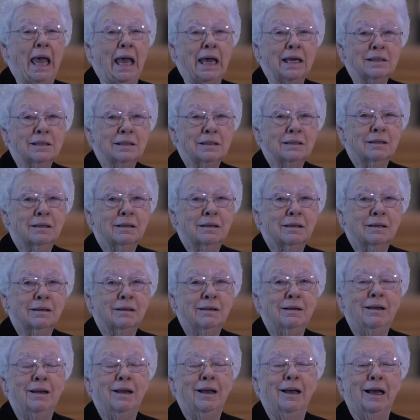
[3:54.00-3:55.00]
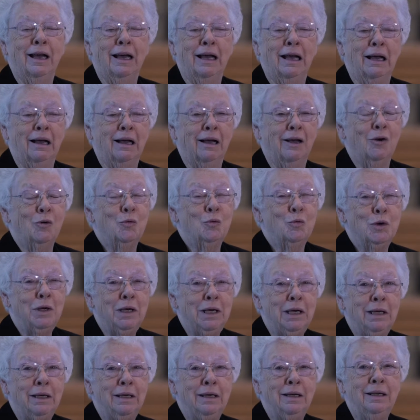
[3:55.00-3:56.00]
Ask, uh,
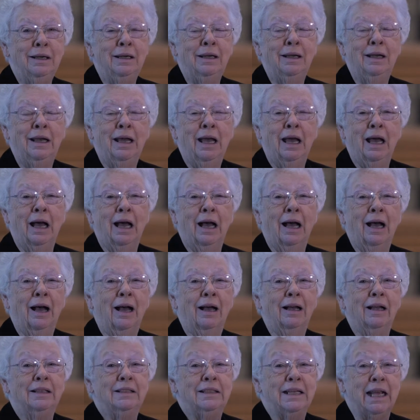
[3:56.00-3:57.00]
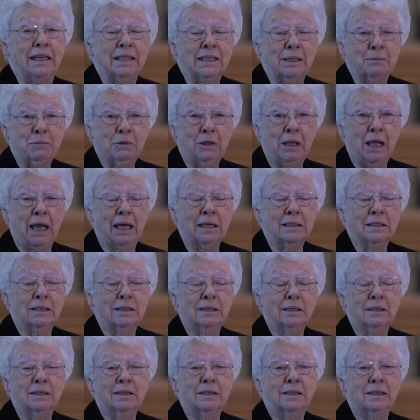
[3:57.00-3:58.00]
read, uh, take some
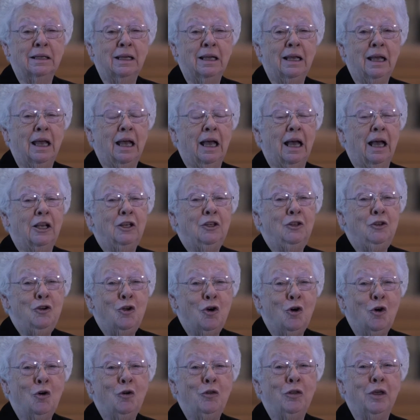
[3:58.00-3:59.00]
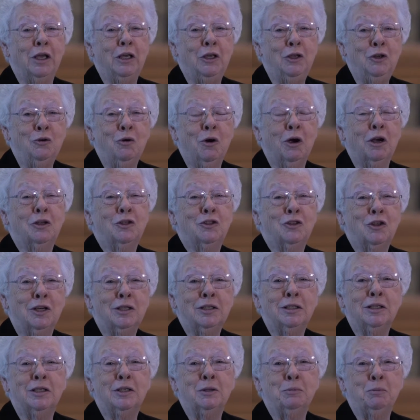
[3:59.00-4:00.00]
classes. Know that you are
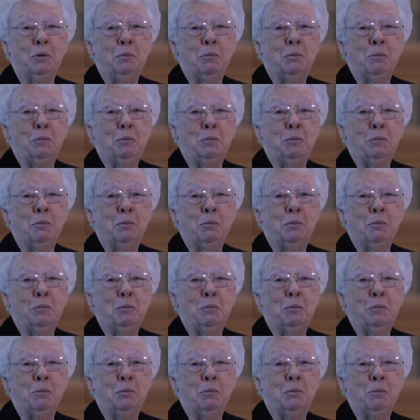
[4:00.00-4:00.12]
just as